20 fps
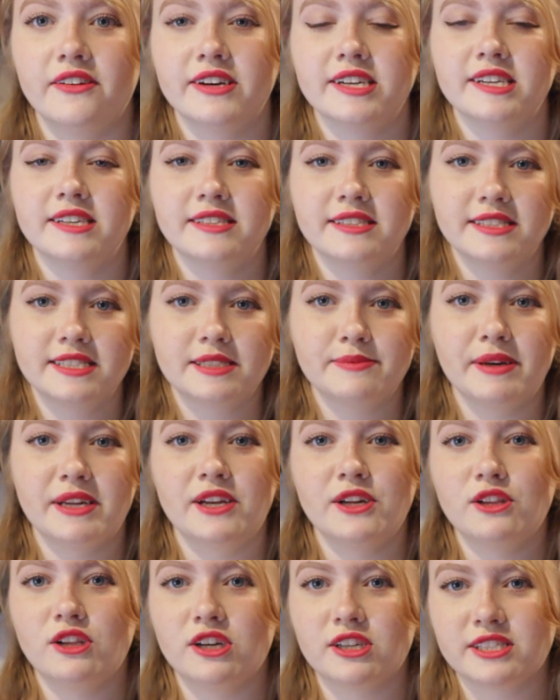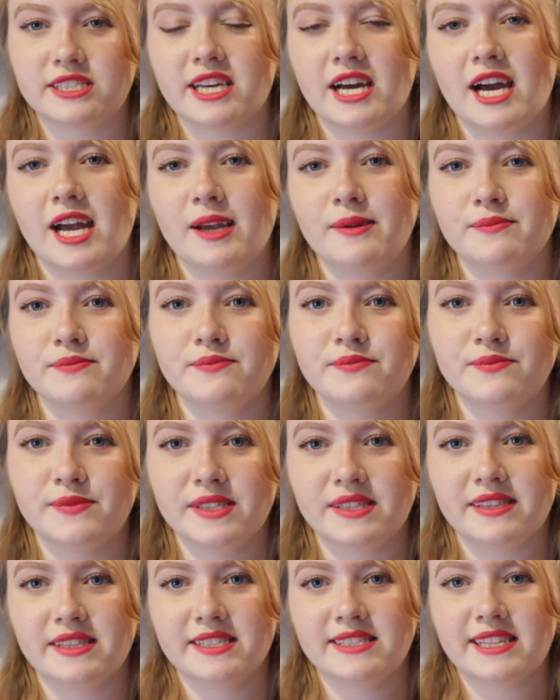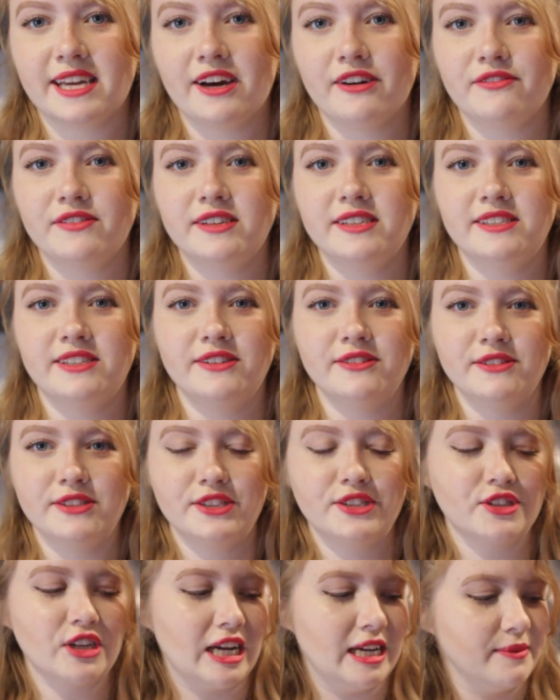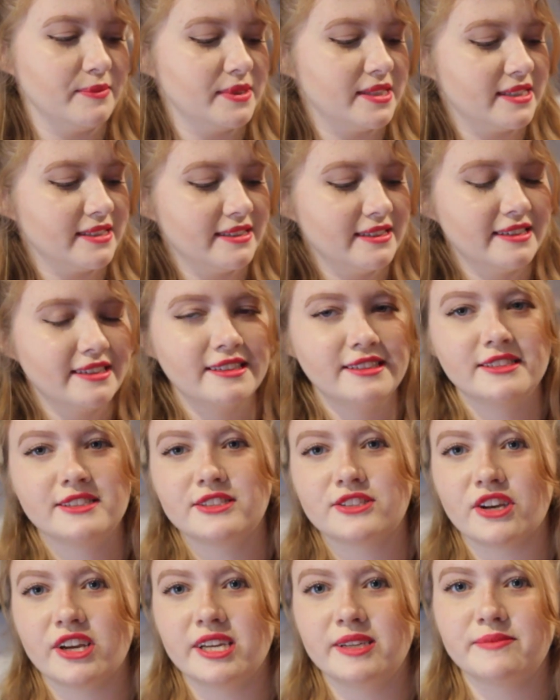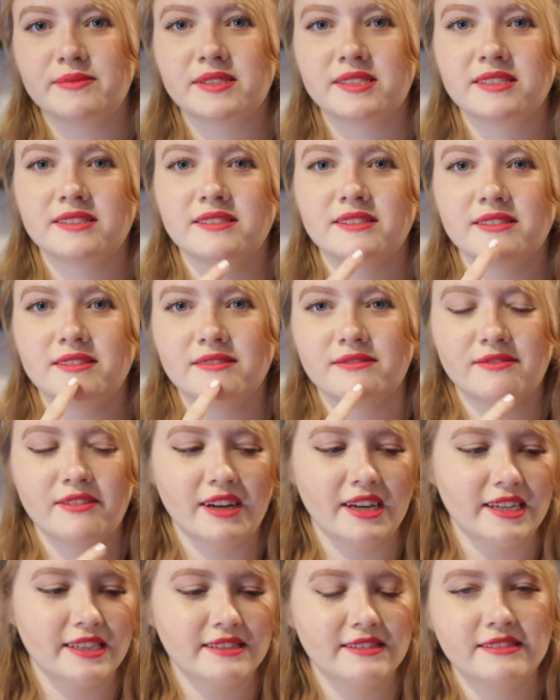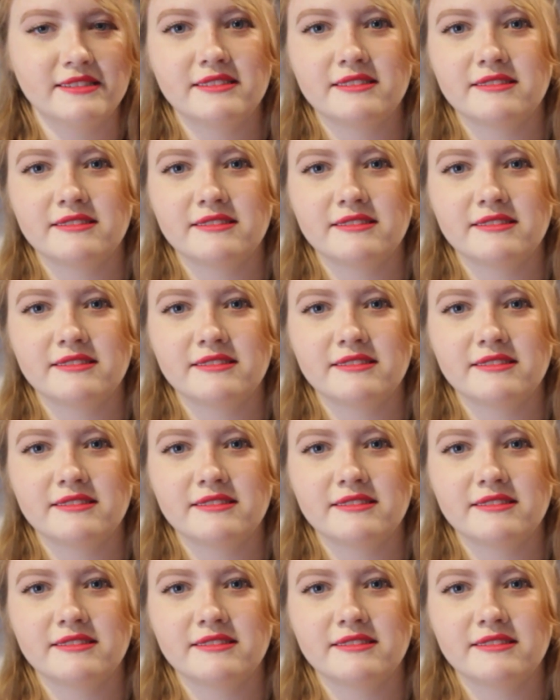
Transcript: I spent a long time with this outfit, you know, the stripes, red.